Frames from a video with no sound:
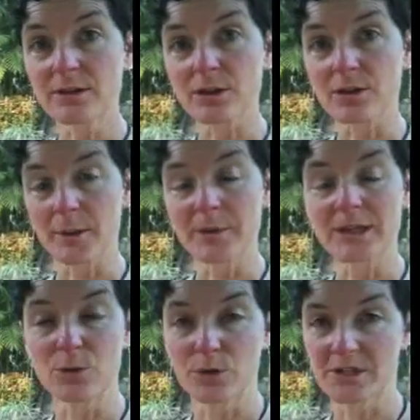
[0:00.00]
your
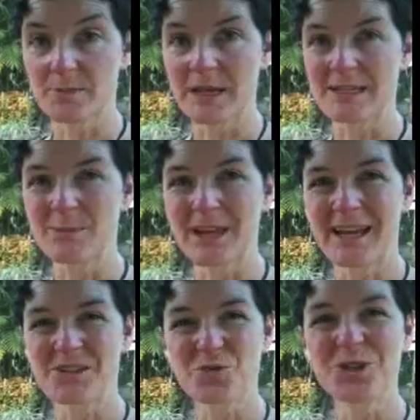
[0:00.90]
immediate workspace
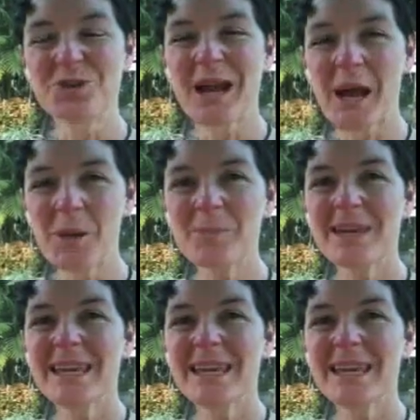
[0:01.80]
because when you come